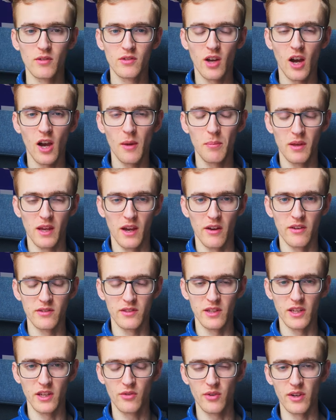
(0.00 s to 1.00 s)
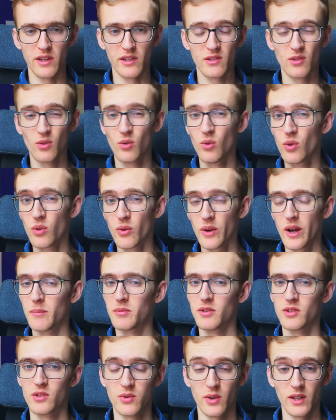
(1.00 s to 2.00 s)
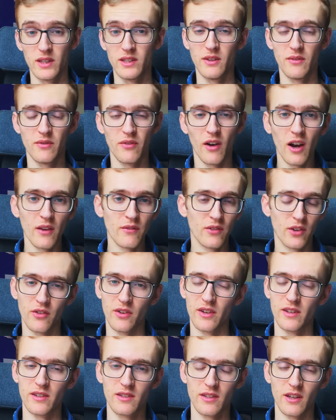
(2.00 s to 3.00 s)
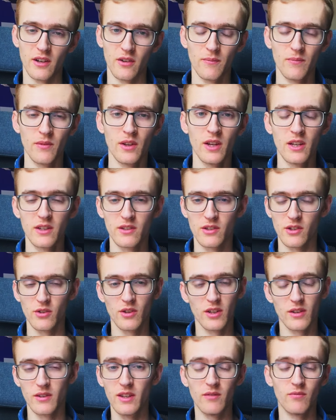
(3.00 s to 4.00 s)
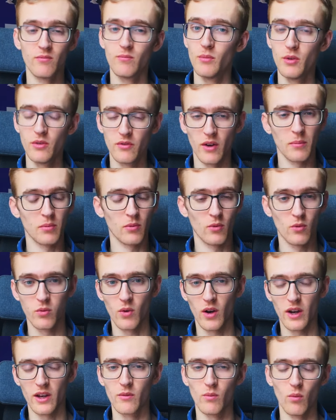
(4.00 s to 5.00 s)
typing errors decreased all the way up to 25 degrees still. So you can move up quite